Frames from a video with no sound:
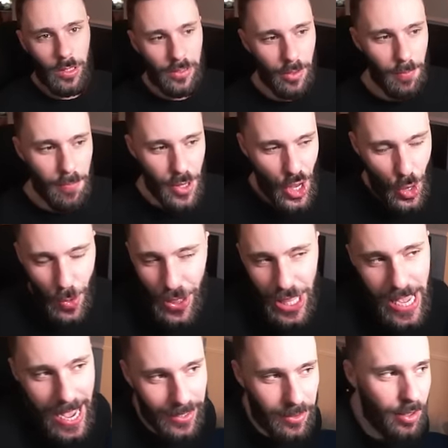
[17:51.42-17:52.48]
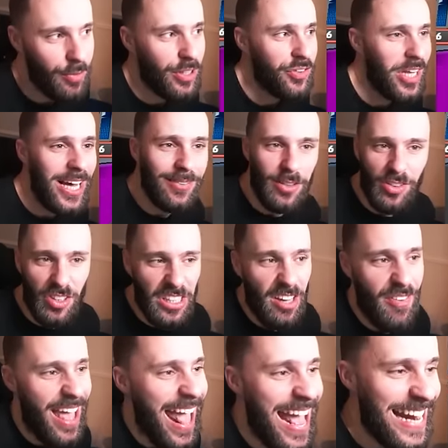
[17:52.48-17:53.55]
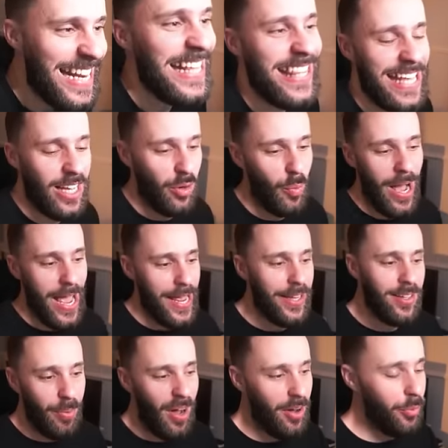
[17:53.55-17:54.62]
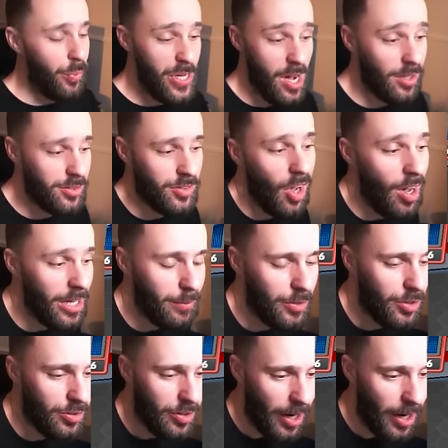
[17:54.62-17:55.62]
there's a Mew in the active, is there? Doesn't give anything away, but we are starting, which is